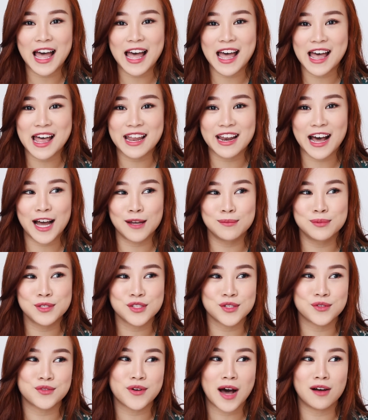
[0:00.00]
and I'm
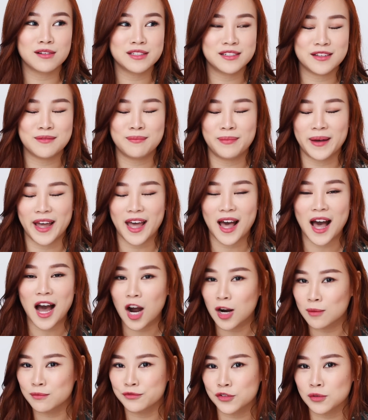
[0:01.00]
surrounded by
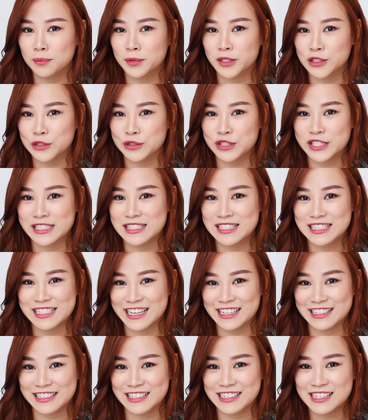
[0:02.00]
harmful pollutants
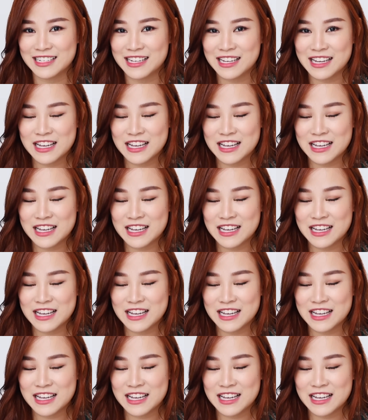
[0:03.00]
daily.